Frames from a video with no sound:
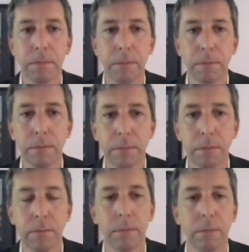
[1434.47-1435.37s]

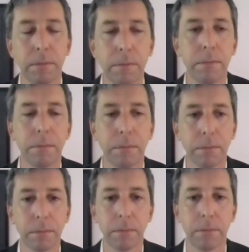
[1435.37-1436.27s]

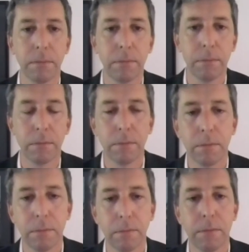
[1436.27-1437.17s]

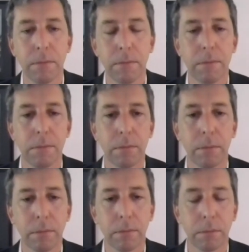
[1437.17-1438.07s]

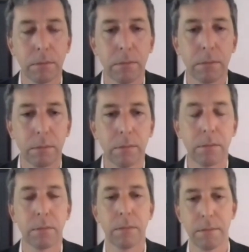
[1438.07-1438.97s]

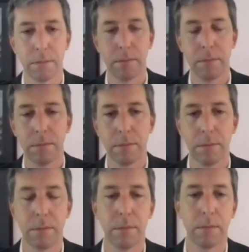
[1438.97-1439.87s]

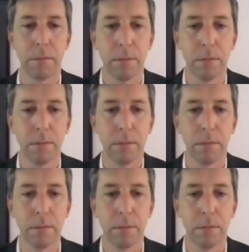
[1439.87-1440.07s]
No words are spoken by the person on screen.